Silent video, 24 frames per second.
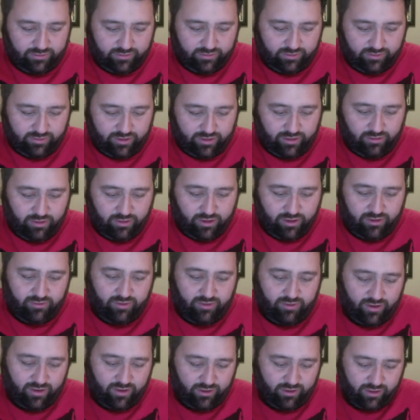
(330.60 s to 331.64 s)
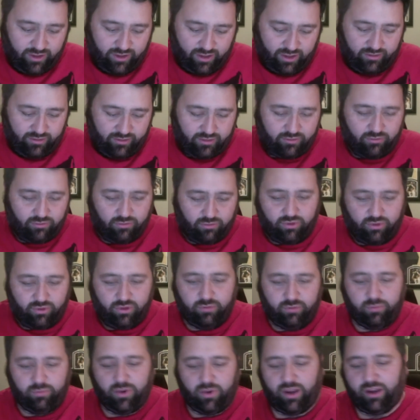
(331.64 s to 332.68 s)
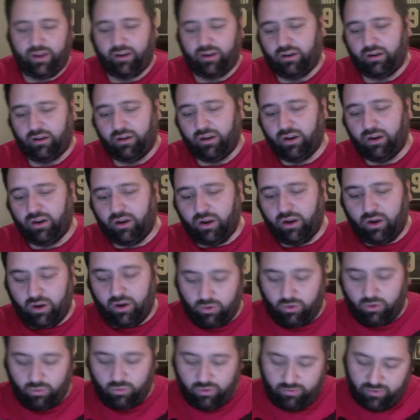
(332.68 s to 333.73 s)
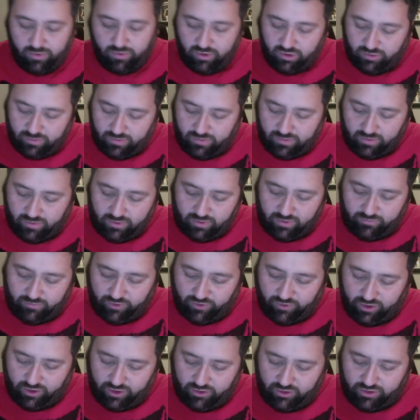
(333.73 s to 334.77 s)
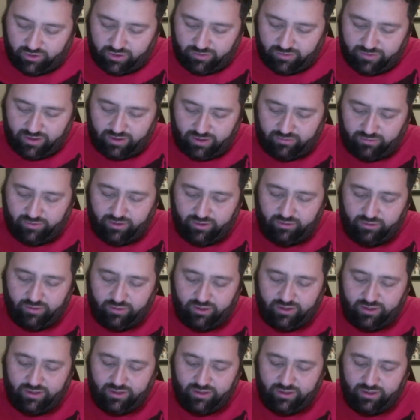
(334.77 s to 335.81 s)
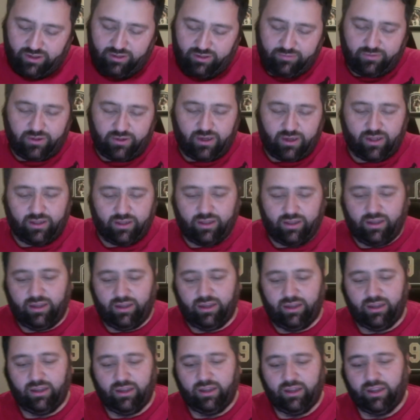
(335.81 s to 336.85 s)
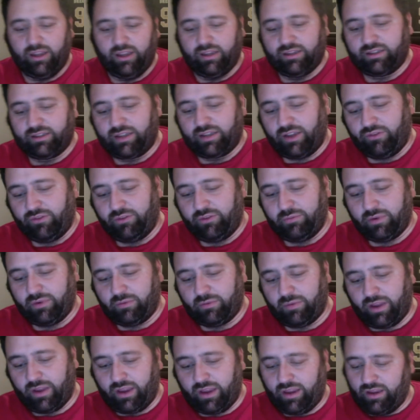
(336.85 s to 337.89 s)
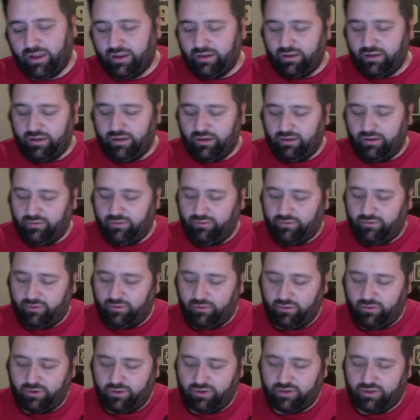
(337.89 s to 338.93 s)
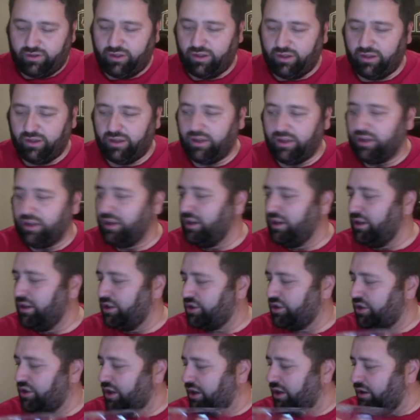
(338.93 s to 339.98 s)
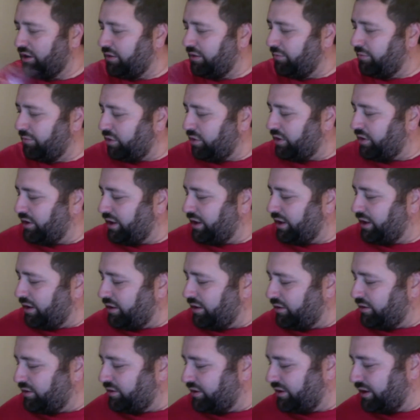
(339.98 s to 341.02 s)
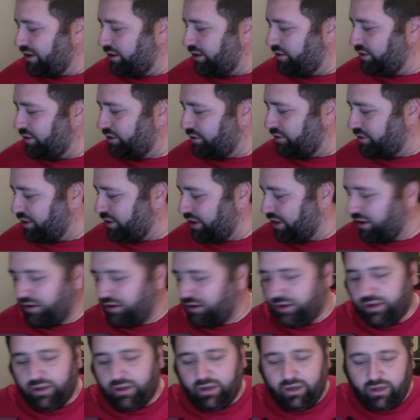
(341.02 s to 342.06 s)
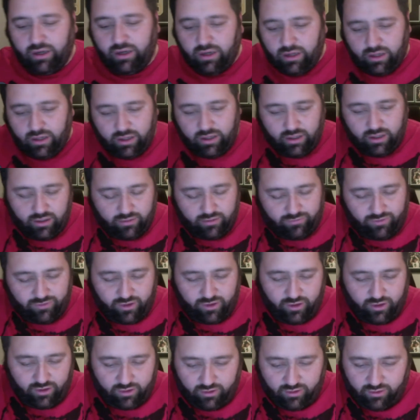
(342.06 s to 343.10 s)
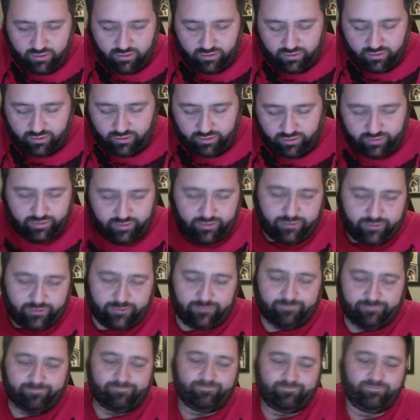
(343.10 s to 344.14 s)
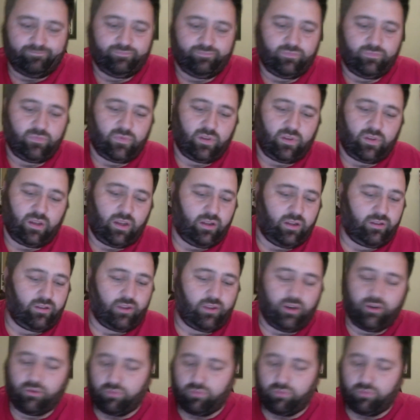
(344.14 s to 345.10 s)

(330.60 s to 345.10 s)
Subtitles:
tell you what, they've had a lot of really banger women's figures coming out here recently. We got the Stephanie McMahon, of course, the Sherry Martel, Sensational Sherry figure, Thunder